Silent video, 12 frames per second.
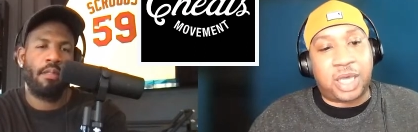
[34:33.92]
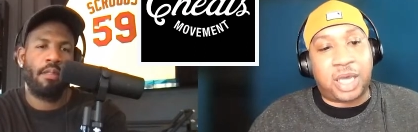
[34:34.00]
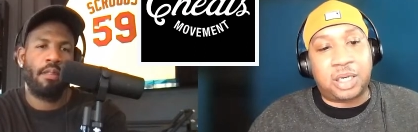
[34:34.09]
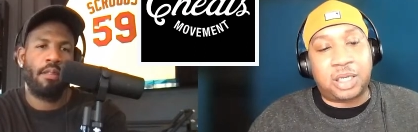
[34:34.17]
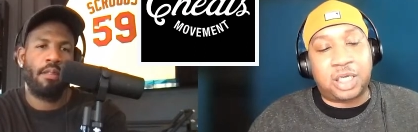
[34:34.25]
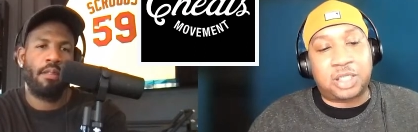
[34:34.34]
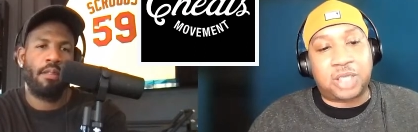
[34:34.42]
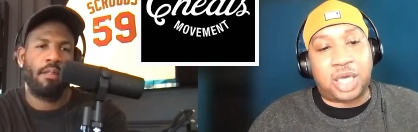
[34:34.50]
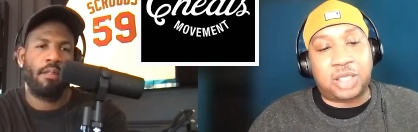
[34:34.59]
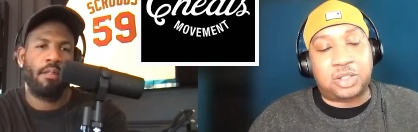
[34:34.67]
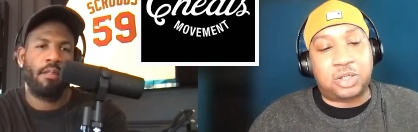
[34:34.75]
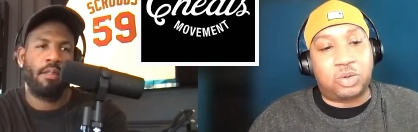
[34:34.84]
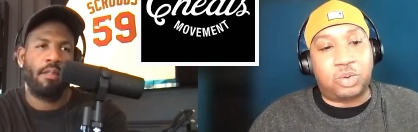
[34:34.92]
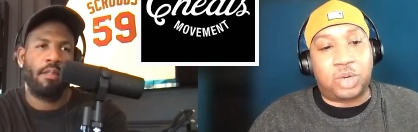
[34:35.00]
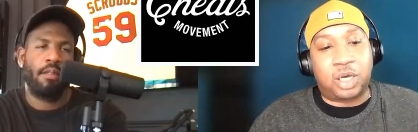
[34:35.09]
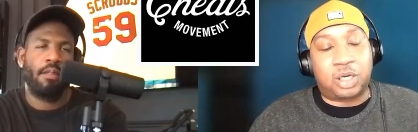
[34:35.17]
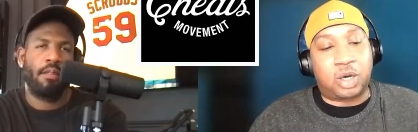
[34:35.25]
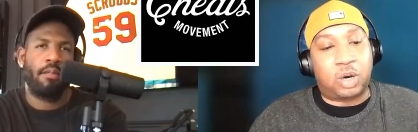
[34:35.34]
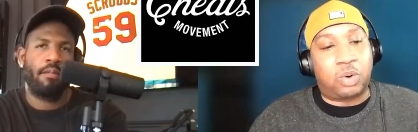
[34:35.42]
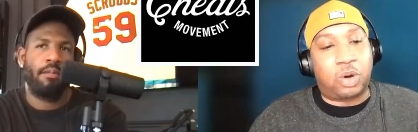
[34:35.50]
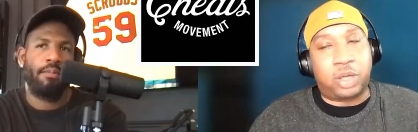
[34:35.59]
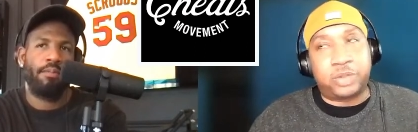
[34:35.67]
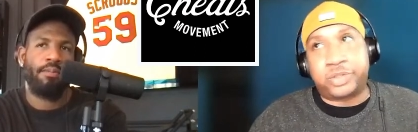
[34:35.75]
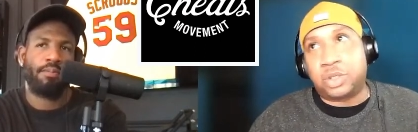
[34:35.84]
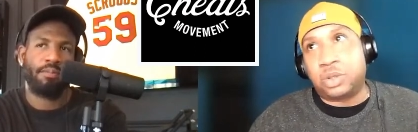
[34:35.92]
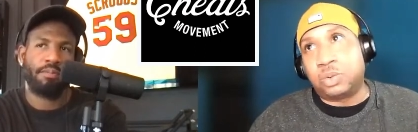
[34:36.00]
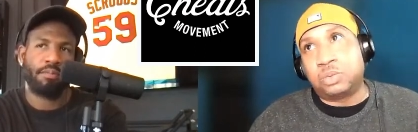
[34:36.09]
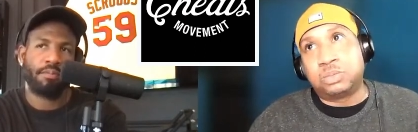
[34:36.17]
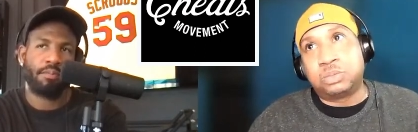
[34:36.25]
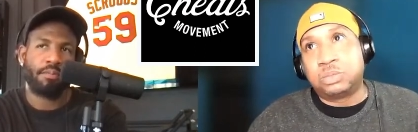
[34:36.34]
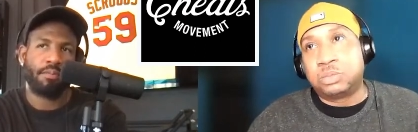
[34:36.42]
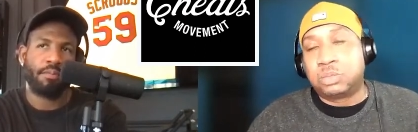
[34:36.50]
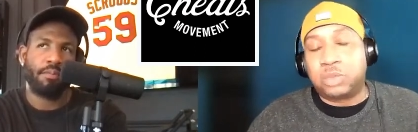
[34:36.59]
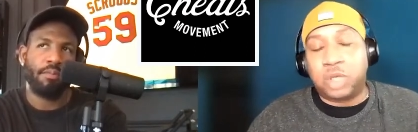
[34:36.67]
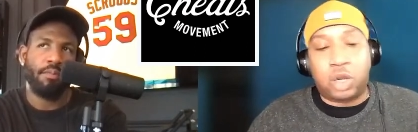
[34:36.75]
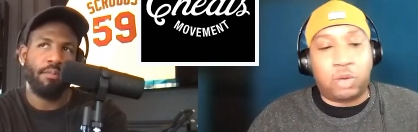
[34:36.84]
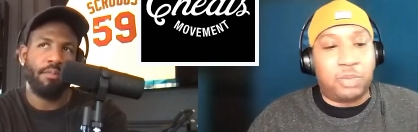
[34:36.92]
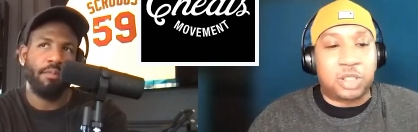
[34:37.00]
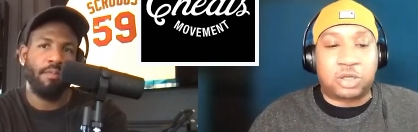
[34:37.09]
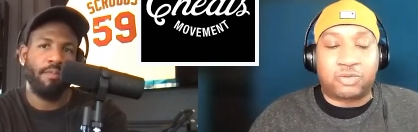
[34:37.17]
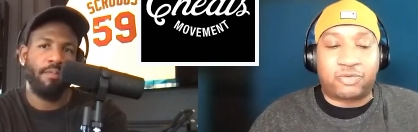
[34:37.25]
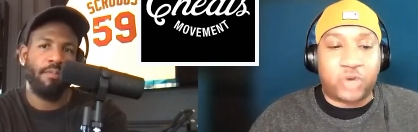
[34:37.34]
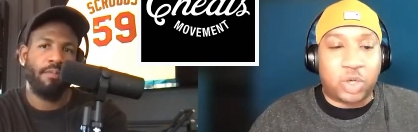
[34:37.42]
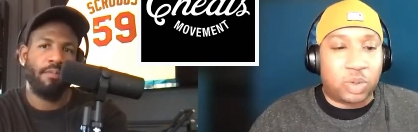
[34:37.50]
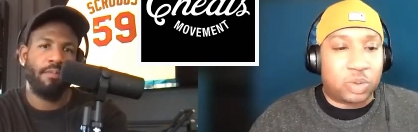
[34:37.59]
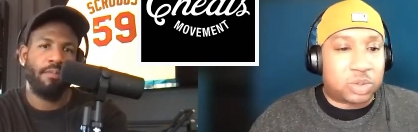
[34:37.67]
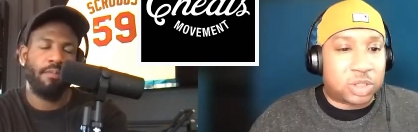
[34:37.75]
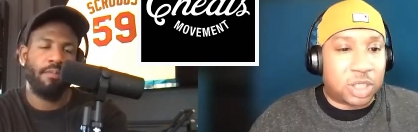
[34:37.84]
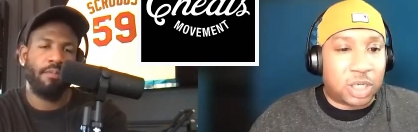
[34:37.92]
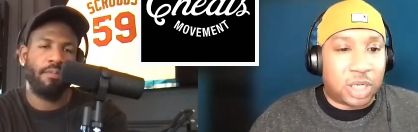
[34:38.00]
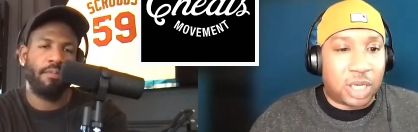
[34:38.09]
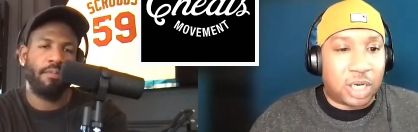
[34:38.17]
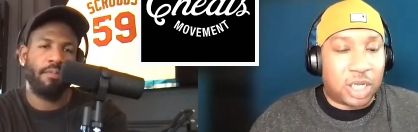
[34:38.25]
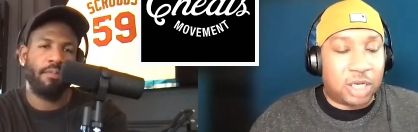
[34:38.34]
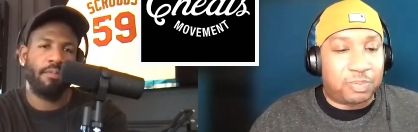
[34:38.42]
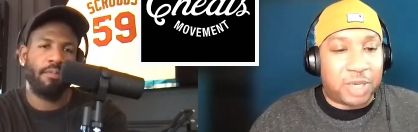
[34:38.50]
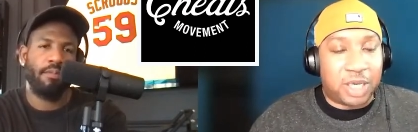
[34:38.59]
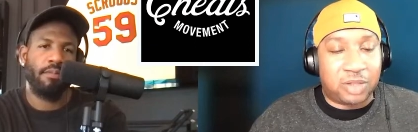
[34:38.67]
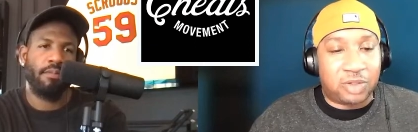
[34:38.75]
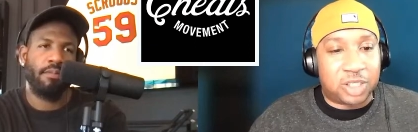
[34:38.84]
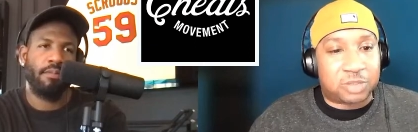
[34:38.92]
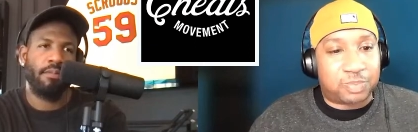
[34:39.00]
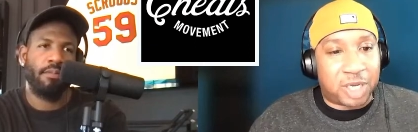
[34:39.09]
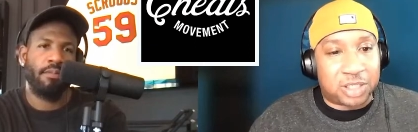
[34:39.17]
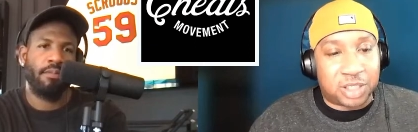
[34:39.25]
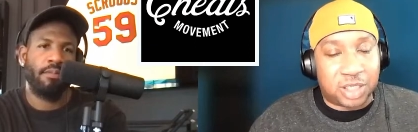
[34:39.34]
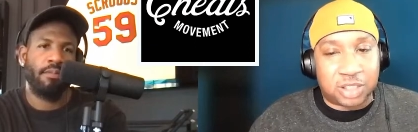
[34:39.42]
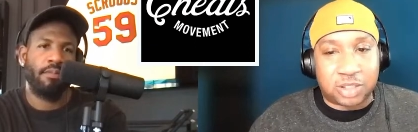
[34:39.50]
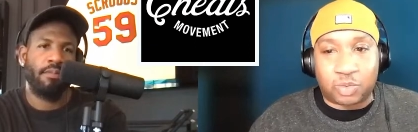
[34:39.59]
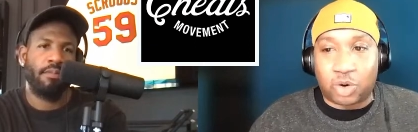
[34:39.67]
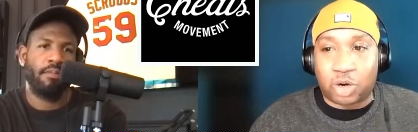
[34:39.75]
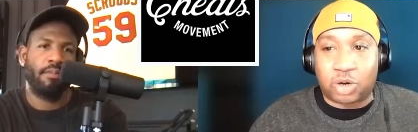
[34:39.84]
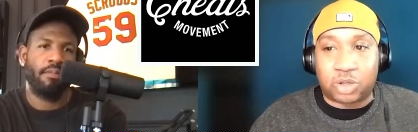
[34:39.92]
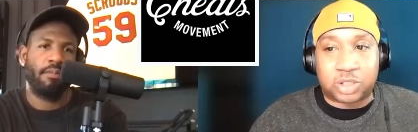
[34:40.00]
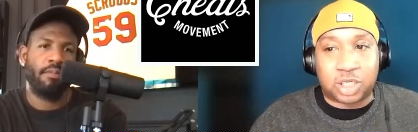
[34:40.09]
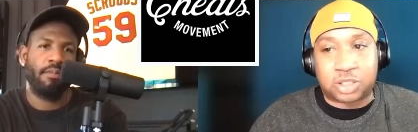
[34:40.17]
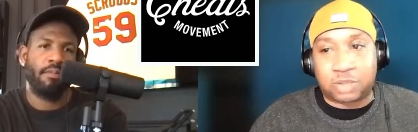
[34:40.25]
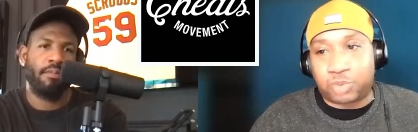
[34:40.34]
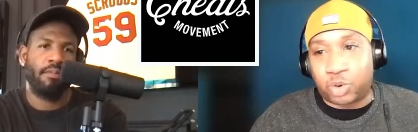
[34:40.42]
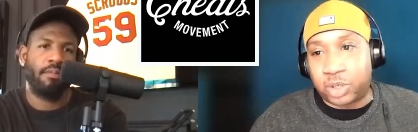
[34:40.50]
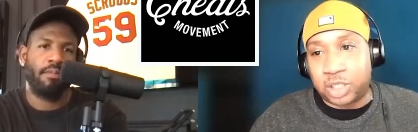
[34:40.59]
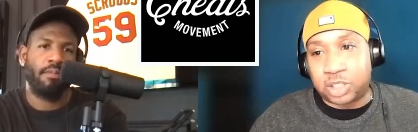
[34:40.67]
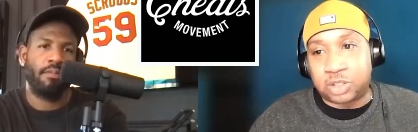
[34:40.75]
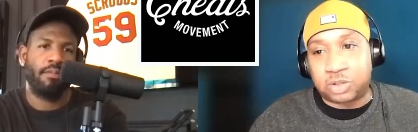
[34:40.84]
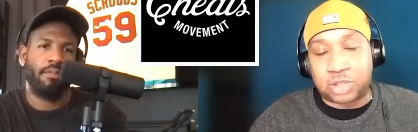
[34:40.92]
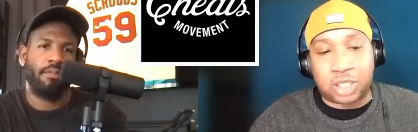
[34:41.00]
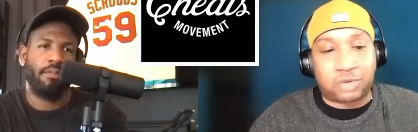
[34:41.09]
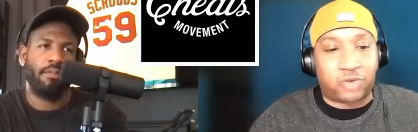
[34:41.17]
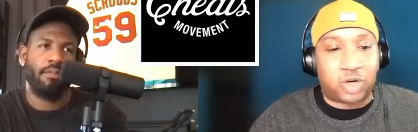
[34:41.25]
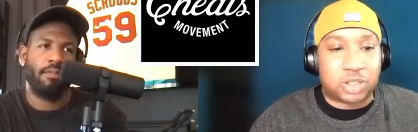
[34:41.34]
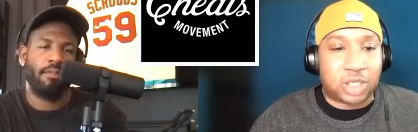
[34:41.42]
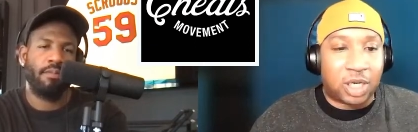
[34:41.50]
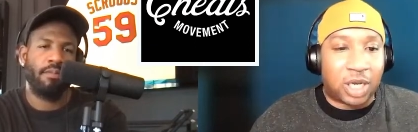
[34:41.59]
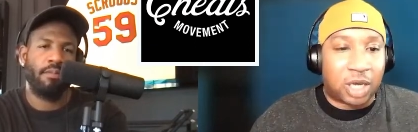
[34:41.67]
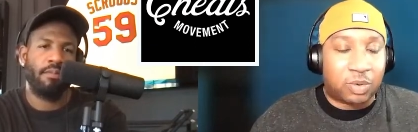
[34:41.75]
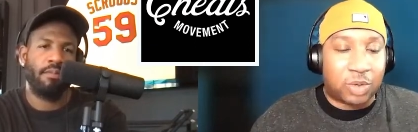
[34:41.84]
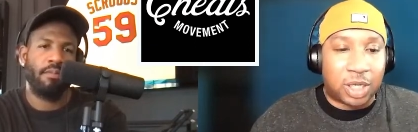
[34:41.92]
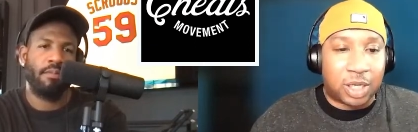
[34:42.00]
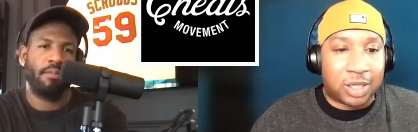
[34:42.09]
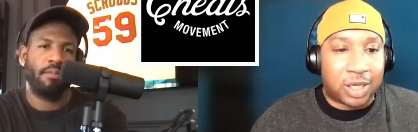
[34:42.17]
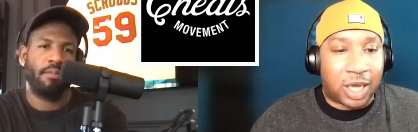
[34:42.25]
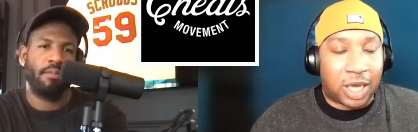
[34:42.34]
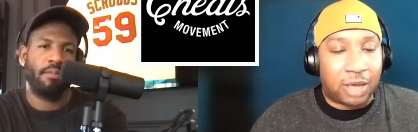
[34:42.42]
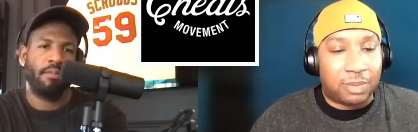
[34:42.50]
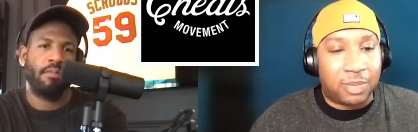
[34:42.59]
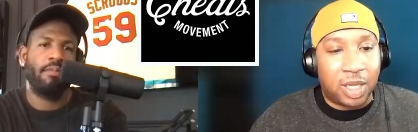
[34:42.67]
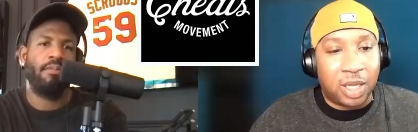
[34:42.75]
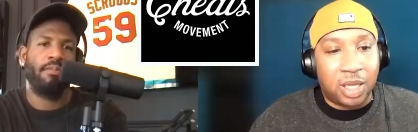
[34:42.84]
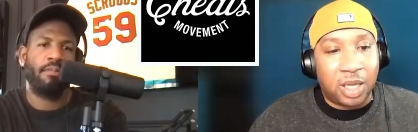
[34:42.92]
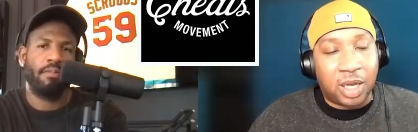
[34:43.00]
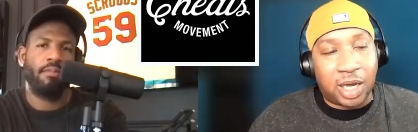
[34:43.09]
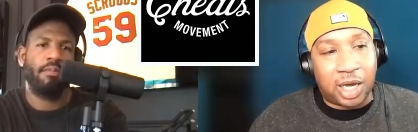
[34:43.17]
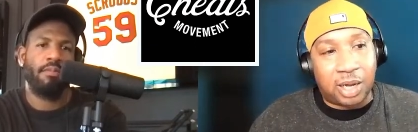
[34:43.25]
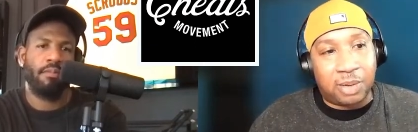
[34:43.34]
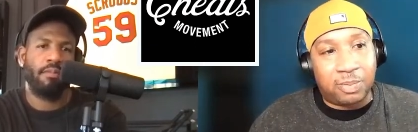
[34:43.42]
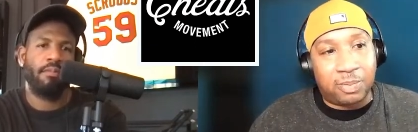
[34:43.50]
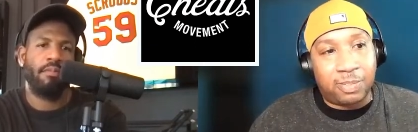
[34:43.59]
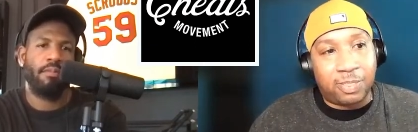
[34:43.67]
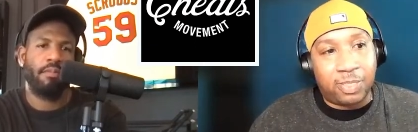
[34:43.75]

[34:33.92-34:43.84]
Speaker 1: that as, as you go on to, you know, mentor folks and, and, and be in these spaces and work on such important issues like diversity and equity in the game? Um,